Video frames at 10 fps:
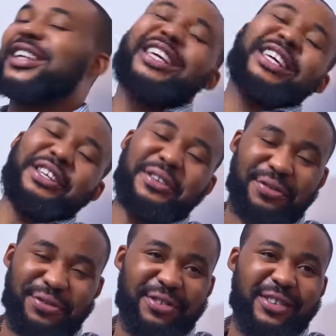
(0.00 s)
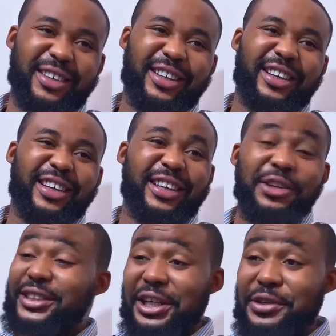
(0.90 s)
Eve,
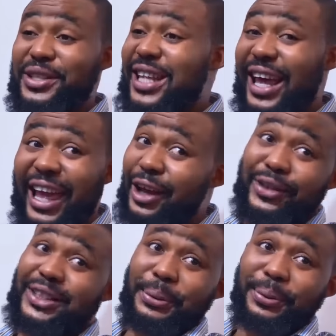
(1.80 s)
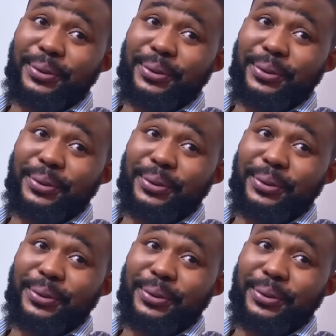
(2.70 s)
you don't say you still like gossip.